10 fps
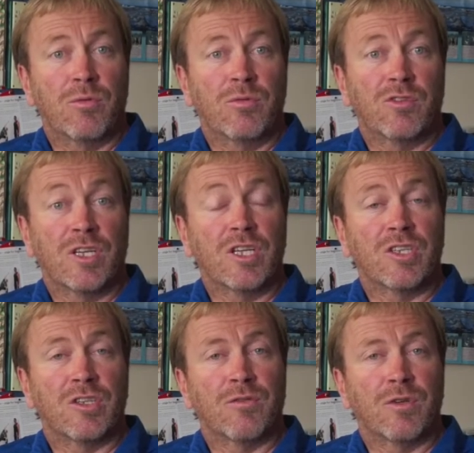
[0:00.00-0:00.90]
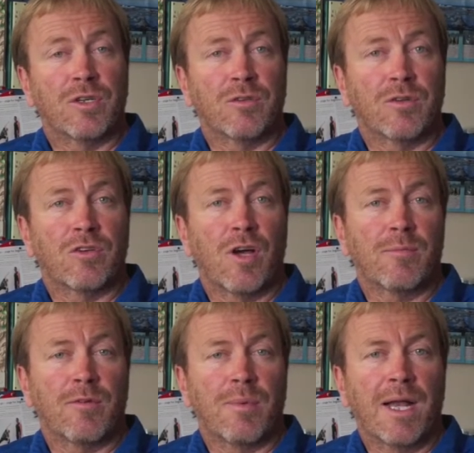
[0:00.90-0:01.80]
signatures for different types
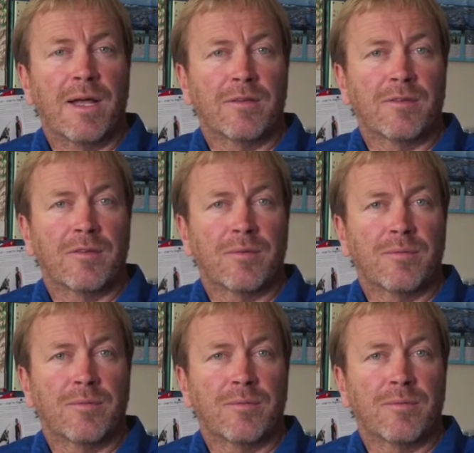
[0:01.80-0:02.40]
of plants.